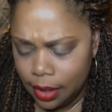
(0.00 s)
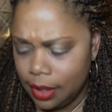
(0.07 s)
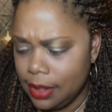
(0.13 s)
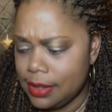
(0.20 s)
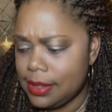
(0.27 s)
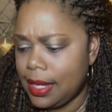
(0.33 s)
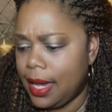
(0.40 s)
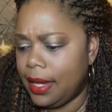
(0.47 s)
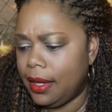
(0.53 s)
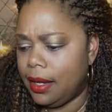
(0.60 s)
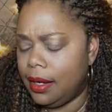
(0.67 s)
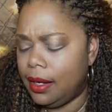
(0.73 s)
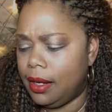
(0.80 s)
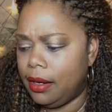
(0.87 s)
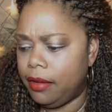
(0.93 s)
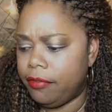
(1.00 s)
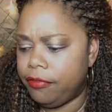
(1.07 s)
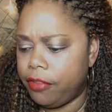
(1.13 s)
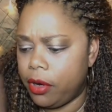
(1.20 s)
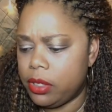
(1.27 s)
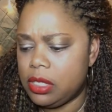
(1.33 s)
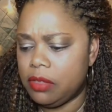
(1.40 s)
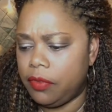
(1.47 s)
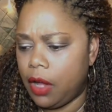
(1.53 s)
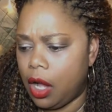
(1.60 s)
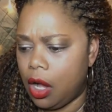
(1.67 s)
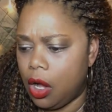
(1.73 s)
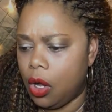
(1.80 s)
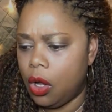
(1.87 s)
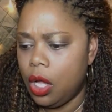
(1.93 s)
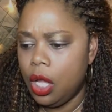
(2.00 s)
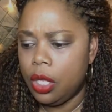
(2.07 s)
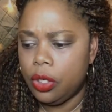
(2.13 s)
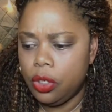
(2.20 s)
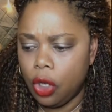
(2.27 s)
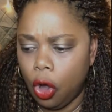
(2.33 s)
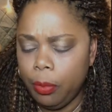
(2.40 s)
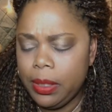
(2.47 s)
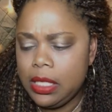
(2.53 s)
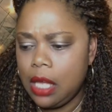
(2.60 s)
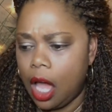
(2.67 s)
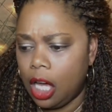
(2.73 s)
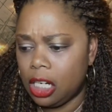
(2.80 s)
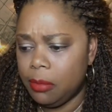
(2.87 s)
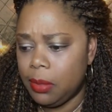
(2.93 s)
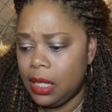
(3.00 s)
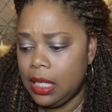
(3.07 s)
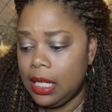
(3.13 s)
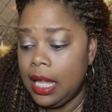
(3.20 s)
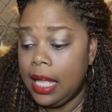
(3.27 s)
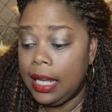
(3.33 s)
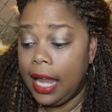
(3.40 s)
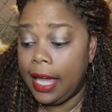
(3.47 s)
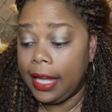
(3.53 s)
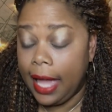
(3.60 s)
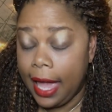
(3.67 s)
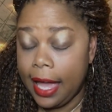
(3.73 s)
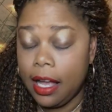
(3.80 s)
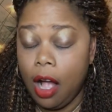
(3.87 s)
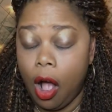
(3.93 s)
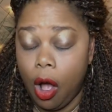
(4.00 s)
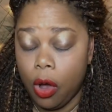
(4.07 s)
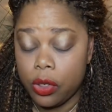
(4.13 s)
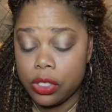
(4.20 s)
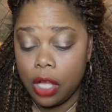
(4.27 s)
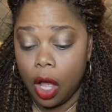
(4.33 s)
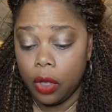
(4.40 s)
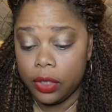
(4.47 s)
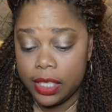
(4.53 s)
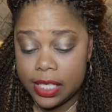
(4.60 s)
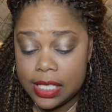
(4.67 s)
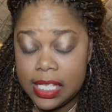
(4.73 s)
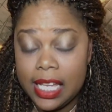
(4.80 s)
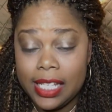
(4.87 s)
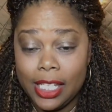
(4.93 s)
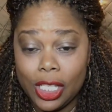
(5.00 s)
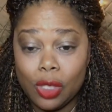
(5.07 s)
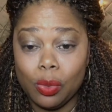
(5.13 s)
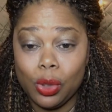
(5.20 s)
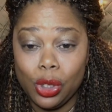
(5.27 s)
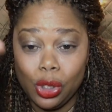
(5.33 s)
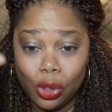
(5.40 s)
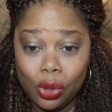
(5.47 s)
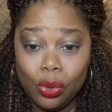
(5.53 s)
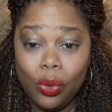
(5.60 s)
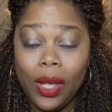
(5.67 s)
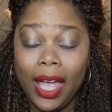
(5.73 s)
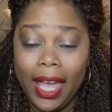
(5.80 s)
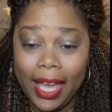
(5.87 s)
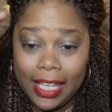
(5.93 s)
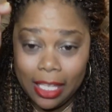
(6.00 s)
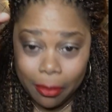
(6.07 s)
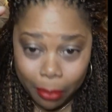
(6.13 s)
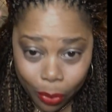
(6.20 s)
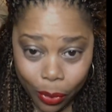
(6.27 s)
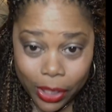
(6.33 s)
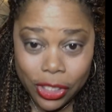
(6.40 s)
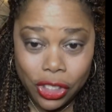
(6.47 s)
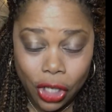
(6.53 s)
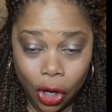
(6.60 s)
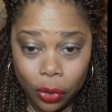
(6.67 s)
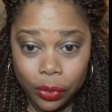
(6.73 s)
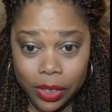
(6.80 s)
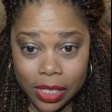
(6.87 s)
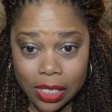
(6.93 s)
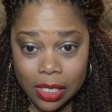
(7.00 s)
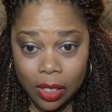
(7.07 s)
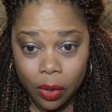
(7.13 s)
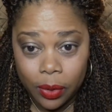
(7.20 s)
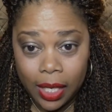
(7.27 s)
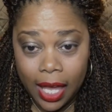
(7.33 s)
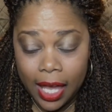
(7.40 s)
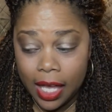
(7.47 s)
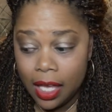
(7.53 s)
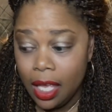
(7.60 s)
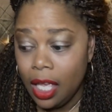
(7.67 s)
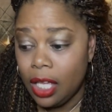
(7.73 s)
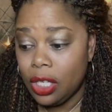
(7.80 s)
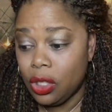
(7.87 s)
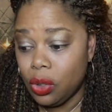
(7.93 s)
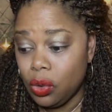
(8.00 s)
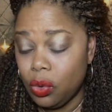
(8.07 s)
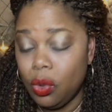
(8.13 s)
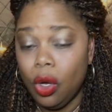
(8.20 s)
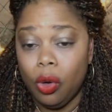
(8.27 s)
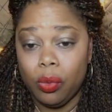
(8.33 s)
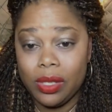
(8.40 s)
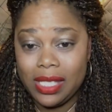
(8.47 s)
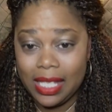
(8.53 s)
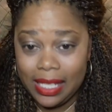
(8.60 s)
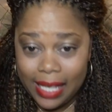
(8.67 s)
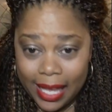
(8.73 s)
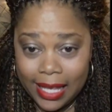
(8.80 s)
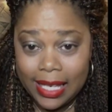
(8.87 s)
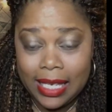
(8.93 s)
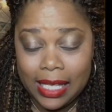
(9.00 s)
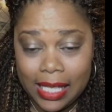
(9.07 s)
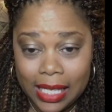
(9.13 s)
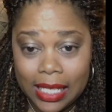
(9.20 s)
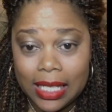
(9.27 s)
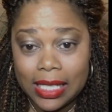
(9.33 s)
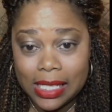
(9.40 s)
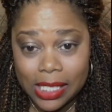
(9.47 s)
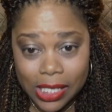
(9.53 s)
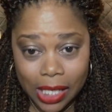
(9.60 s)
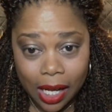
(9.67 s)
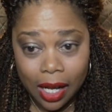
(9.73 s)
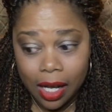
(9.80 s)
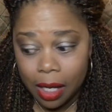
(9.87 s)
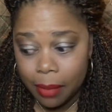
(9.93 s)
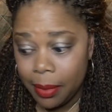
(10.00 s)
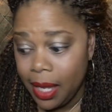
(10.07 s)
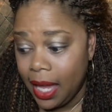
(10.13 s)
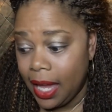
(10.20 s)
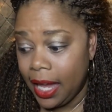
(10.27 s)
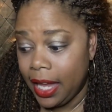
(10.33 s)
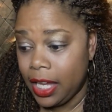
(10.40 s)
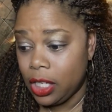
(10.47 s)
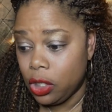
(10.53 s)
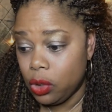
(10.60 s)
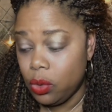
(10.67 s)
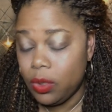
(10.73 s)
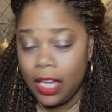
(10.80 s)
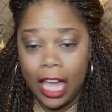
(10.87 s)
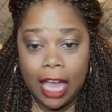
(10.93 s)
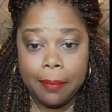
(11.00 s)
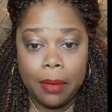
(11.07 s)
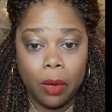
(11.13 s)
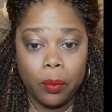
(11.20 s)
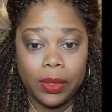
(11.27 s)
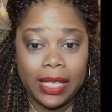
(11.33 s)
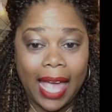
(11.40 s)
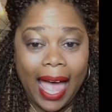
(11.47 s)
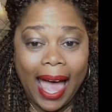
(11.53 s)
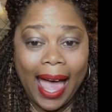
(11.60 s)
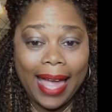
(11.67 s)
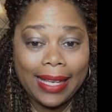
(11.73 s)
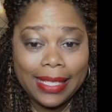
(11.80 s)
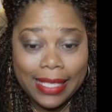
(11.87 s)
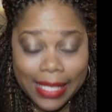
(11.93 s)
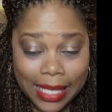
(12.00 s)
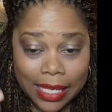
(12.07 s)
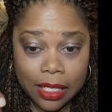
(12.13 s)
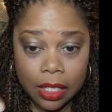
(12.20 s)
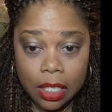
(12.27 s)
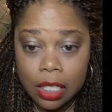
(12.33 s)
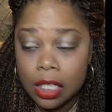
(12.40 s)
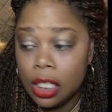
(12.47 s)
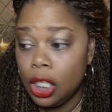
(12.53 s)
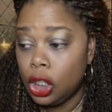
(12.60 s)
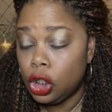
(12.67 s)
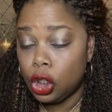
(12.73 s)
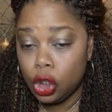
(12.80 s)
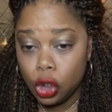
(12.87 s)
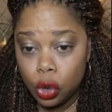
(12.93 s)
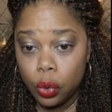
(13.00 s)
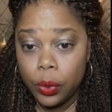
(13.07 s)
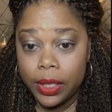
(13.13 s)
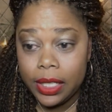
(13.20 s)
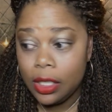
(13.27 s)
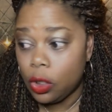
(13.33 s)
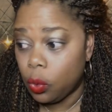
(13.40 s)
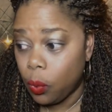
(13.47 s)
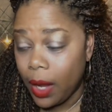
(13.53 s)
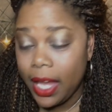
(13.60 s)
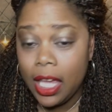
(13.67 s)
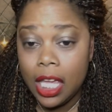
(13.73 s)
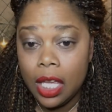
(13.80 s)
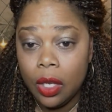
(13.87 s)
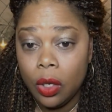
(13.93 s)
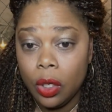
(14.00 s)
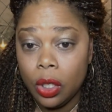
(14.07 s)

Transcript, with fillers: He is like, uh, first of all, don't be talking to me like I caused all this. This was you and your boy Jonas, okay? You was elated to get this job. And you came up with the idea to do it the way